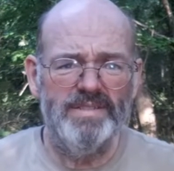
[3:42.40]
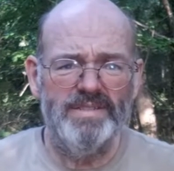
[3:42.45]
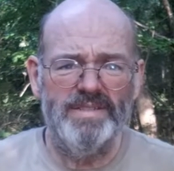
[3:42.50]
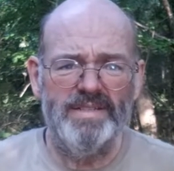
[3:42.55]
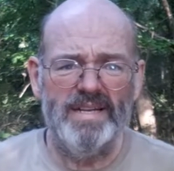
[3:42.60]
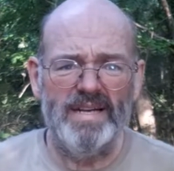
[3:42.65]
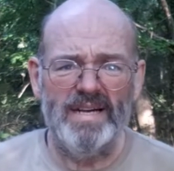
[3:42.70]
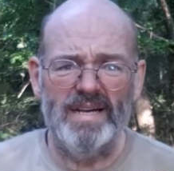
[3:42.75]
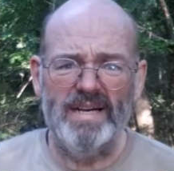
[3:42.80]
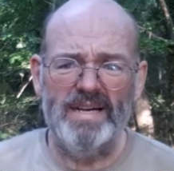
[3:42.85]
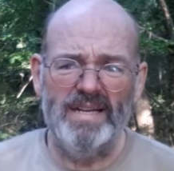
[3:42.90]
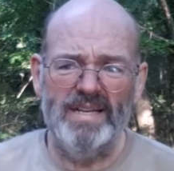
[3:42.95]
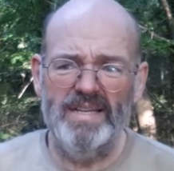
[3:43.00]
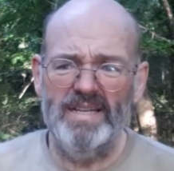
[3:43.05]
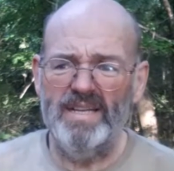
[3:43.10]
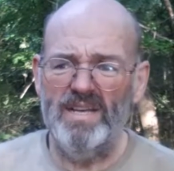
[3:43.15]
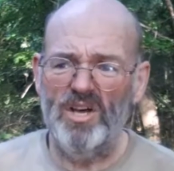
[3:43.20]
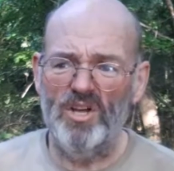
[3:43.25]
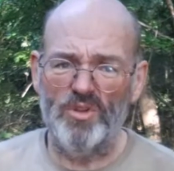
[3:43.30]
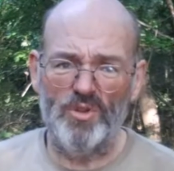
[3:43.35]

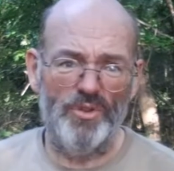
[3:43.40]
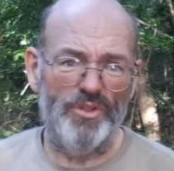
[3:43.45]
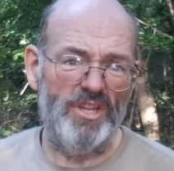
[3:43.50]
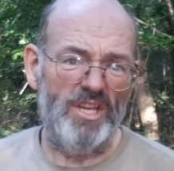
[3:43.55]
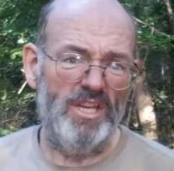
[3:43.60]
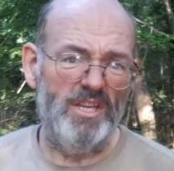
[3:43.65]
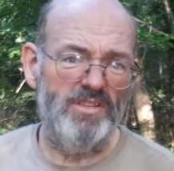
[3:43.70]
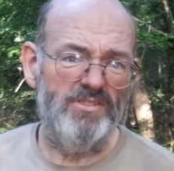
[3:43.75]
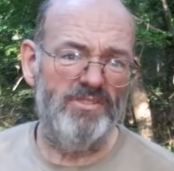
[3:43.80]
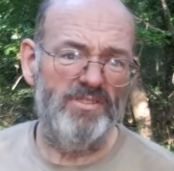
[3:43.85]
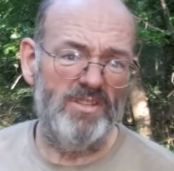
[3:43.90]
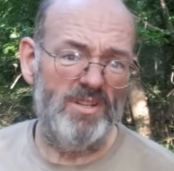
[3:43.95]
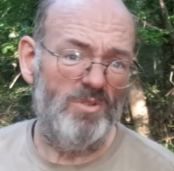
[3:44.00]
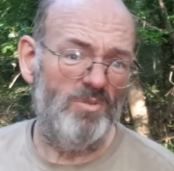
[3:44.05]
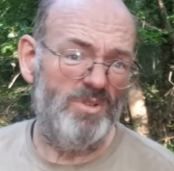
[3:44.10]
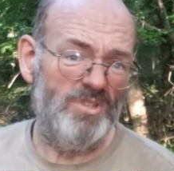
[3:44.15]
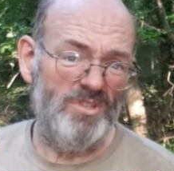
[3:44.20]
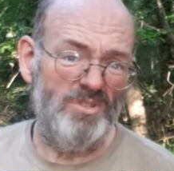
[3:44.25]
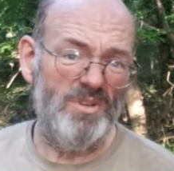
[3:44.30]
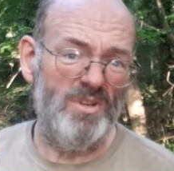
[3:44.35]
other things, you know,
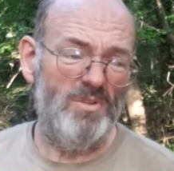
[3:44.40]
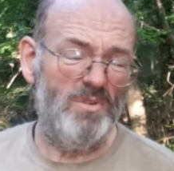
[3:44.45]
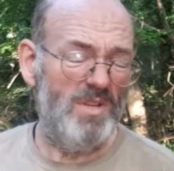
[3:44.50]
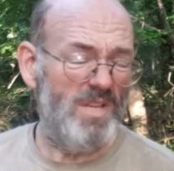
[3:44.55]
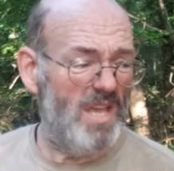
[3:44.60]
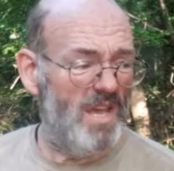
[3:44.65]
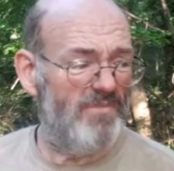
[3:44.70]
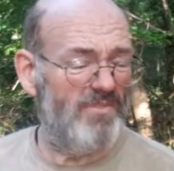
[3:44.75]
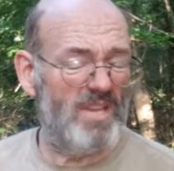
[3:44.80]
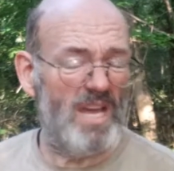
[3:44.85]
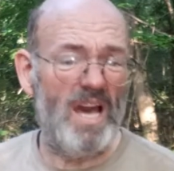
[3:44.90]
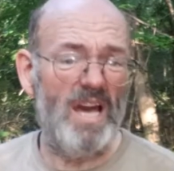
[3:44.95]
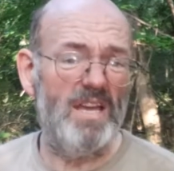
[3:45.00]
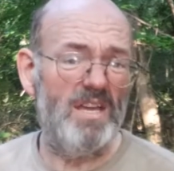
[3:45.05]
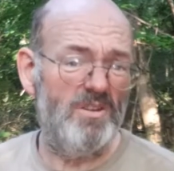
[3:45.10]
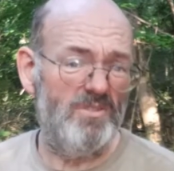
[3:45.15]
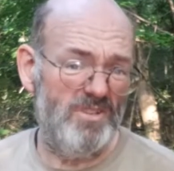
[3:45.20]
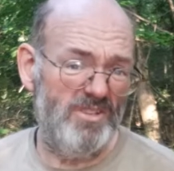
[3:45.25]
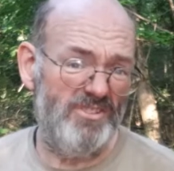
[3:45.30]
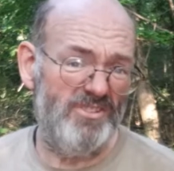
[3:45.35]
we have
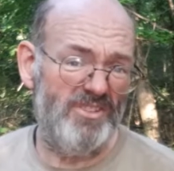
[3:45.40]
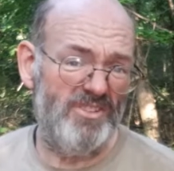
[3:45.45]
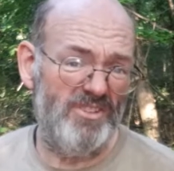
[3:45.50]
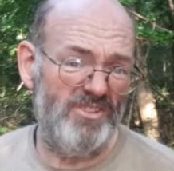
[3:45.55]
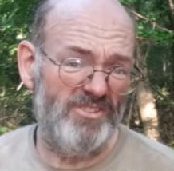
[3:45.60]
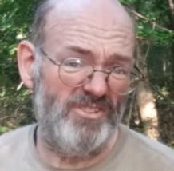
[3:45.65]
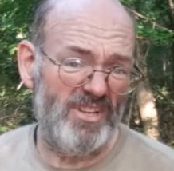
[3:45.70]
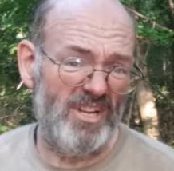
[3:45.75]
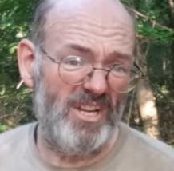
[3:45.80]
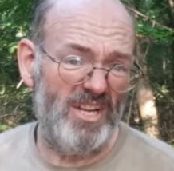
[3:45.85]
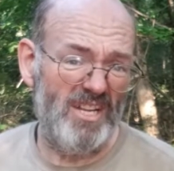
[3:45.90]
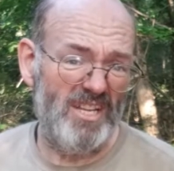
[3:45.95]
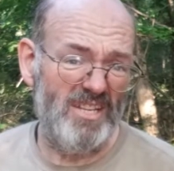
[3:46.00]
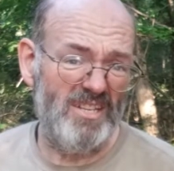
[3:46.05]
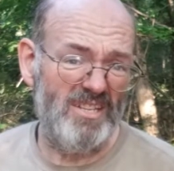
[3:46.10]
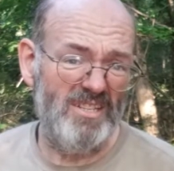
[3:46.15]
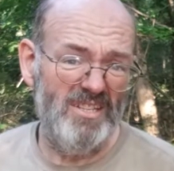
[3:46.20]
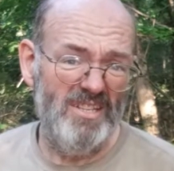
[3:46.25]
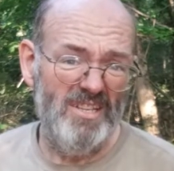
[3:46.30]
coyotes in this area,